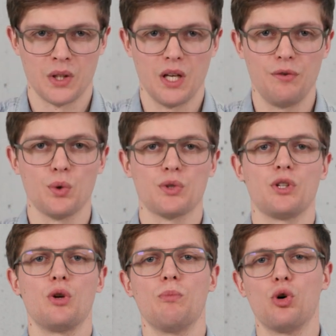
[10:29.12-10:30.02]
if you want to
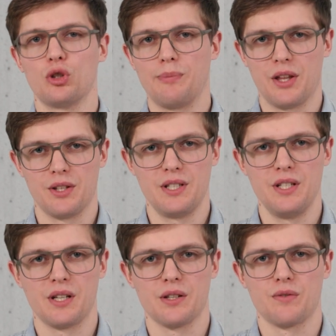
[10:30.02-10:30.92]
know more about the
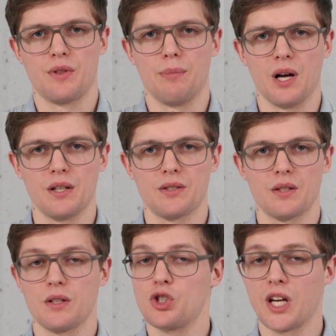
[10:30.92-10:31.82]
details of the bikes,
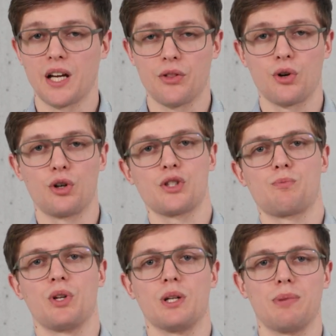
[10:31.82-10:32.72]
check out the
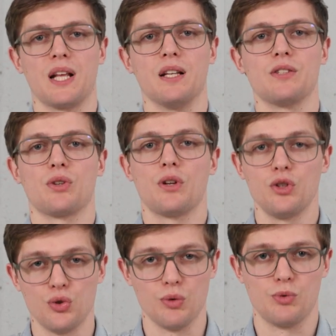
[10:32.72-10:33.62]
corresponding playlist on our
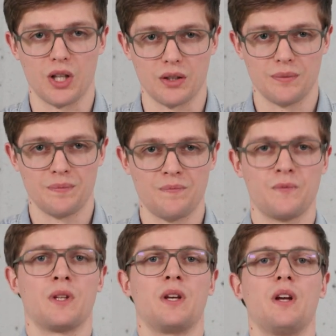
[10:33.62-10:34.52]
YouTube channel.
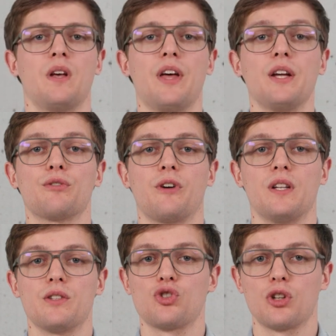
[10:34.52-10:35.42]
There you'll
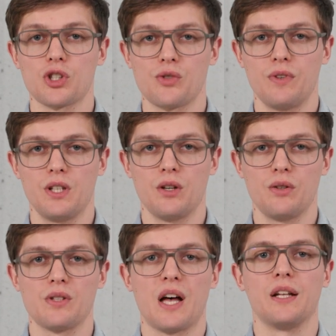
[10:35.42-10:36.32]
find instruction
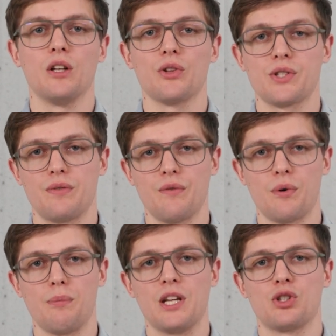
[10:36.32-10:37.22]
videos and lots of
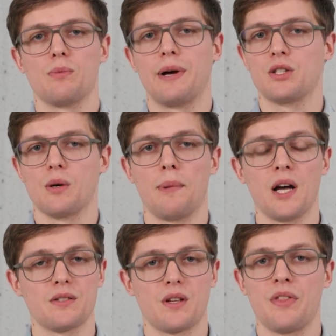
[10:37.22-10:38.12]
information about our
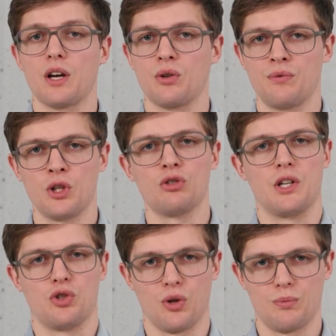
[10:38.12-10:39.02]
bikes and their
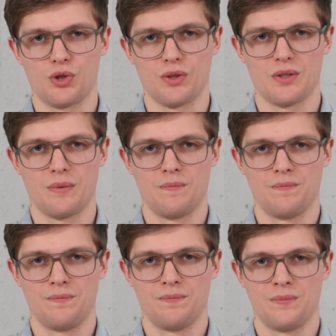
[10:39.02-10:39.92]
configuration options.
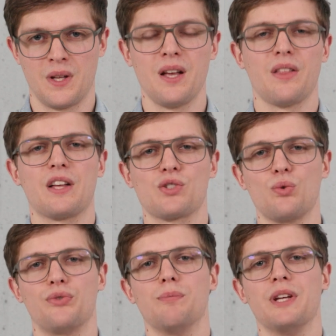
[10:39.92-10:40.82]
That's all
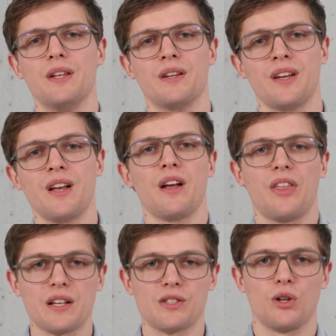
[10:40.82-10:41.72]
from me.
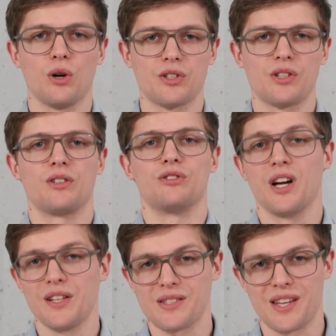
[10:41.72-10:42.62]
Thanks a lot,
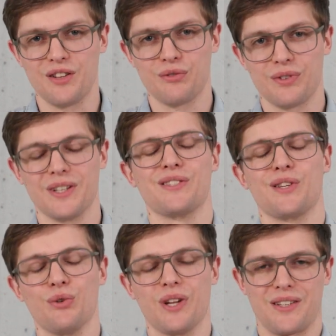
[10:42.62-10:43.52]
ride safe, and see
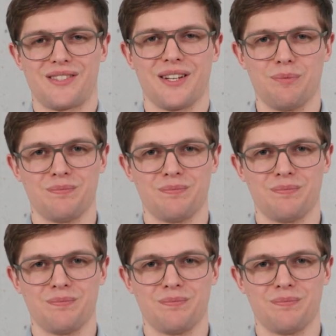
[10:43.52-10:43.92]
you next time.